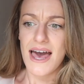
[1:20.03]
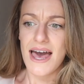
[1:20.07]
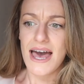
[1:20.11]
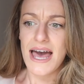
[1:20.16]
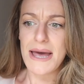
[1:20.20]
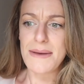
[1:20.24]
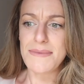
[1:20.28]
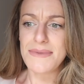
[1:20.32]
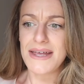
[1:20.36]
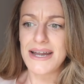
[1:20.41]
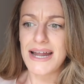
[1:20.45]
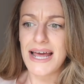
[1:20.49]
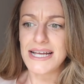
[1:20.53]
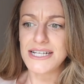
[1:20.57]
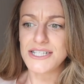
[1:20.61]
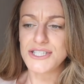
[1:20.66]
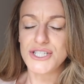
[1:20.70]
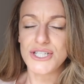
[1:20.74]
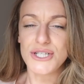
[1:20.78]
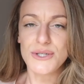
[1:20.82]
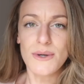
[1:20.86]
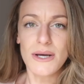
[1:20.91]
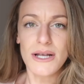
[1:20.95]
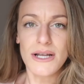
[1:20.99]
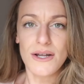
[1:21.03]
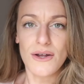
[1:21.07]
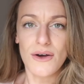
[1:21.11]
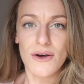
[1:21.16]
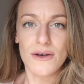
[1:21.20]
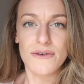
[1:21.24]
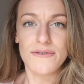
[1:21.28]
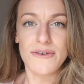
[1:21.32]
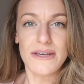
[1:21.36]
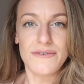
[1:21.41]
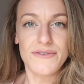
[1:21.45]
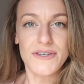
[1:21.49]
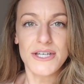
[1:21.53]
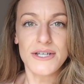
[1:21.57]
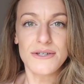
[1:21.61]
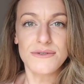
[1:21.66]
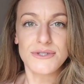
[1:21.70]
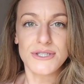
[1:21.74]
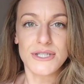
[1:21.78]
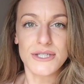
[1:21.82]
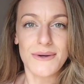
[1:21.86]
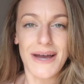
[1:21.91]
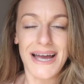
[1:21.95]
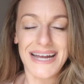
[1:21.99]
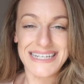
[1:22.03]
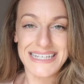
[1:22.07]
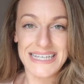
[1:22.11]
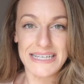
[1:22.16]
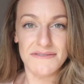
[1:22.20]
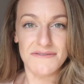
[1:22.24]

that I do a lot of, if you do any